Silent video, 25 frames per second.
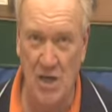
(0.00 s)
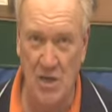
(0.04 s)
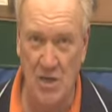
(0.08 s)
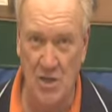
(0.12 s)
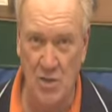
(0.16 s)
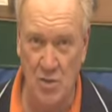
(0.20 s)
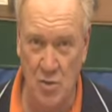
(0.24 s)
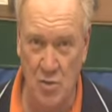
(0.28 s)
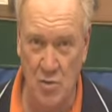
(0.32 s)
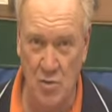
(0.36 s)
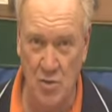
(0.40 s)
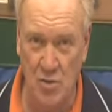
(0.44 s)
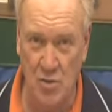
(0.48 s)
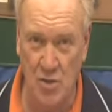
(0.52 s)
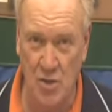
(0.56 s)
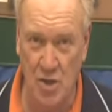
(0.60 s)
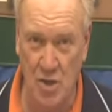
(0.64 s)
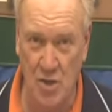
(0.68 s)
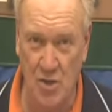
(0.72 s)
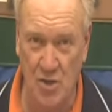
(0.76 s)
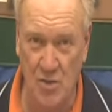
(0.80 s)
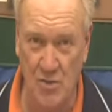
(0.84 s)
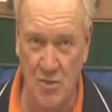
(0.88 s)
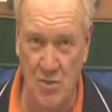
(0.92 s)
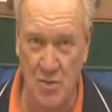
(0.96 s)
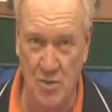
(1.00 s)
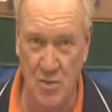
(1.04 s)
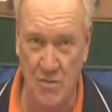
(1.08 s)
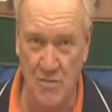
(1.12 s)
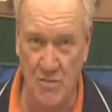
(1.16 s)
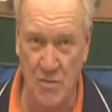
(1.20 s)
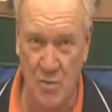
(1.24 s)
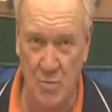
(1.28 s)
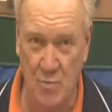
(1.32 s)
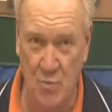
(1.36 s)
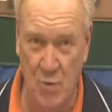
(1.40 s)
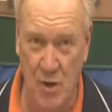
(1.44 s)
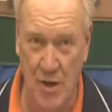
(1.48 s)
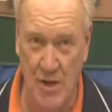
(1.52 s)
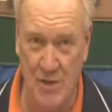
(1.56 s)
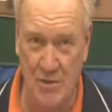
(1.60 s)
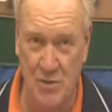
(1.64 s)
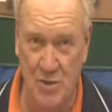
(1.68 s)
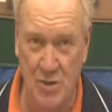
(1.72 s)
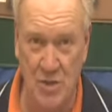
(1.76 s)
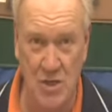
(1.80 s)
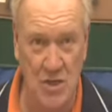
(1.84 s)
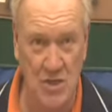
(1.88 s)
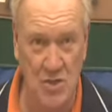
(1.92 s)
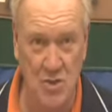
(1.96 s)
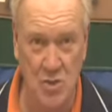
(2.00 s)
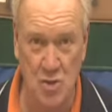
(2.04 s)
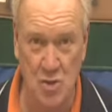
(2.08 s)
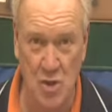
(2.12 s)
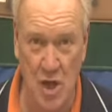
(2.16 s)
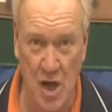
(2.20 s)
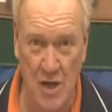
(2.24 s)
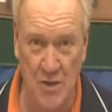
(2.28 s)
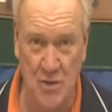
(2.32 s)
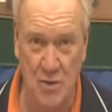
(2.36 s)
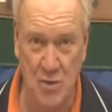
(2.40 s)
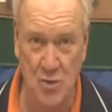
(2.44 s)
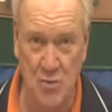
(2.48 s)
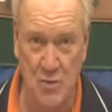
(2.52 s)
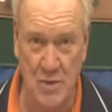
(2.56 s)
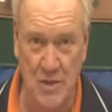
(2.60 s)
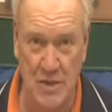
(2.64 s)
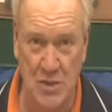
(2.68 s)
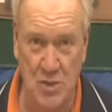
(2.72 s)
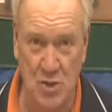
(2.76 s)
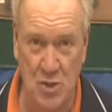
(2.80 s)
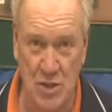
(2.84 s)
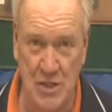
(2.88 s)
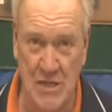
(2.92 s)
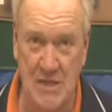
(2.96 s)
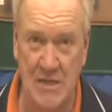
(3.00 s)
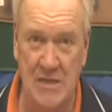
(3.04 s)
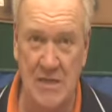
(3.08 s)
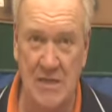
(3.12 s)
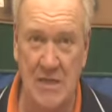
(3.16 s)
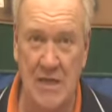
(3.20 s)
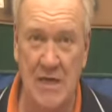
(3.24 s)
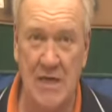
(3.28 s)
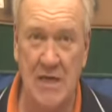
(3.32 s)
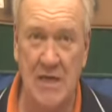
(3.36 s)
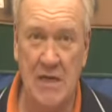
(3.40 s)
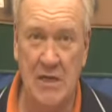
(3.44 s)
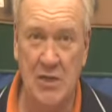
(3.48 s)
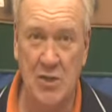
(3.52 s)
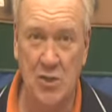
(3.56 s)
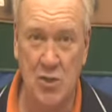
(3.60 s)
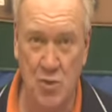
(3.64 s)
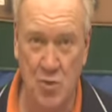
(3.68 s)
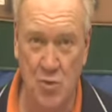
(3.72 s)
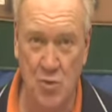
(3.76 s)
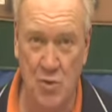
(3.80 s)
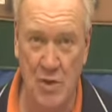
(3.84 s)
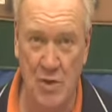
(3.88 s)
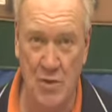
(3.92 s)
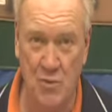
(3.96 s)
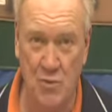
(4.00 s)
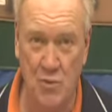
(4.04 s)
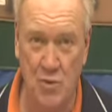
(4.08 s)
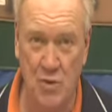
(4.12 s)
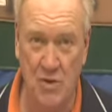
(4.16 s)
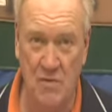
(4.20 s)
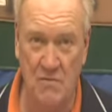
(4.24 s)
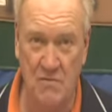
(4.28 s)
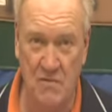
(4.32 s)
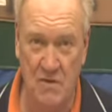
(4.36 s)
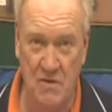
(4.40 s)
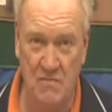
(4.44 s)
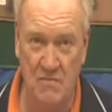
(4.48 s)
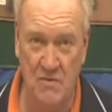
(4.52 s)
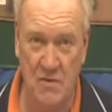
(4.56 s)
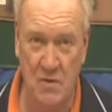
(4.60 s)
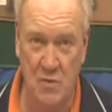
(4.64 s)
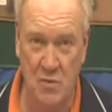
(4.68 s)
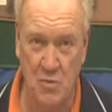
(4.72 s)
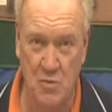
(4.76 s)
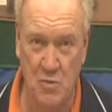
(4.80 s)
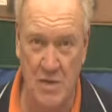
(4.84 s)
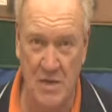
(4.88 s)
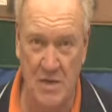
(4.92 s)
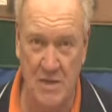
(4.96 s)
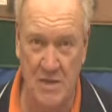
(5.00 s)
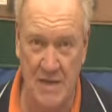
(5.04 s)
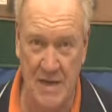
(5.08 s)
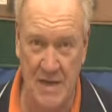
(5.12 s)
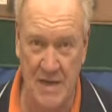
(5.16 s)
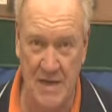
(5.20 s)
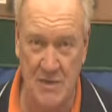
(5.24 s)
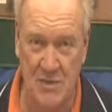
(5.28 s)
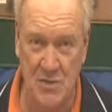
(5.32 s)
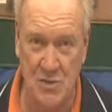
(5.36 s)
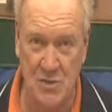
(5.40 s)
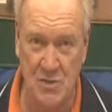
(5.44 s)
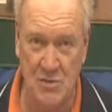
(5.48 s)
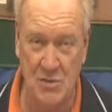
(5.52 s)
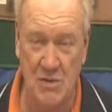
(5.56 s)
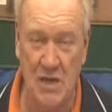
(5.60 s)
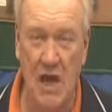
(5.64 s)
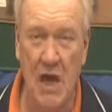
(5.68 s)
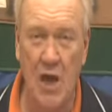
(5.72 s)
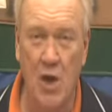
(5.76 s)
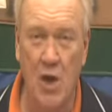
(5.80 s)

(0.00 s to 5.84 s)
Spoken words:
Total cost of the project is not to exceed $253,165.